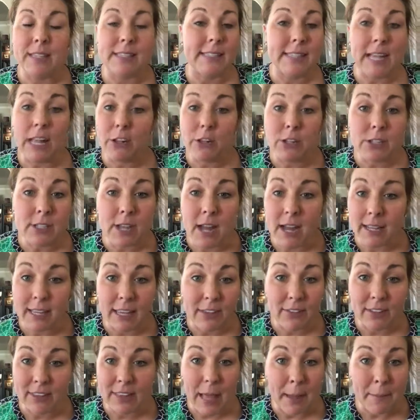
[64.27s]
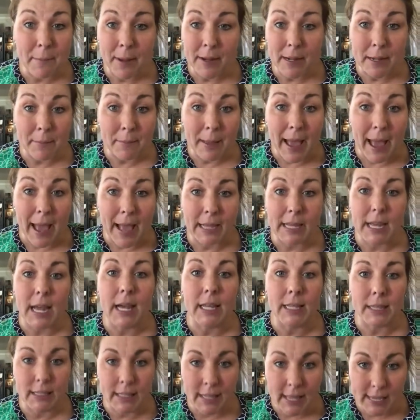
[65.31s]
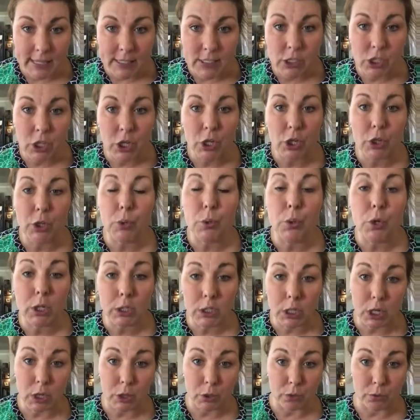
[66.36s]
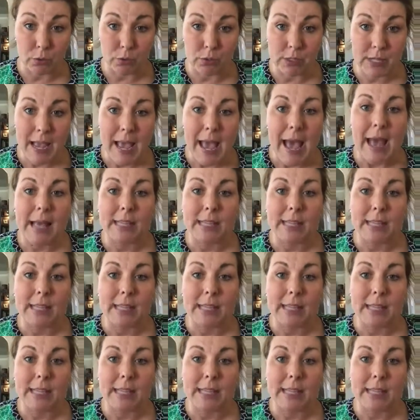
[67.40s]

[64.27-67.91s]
the seller's not giving that money back unless you close.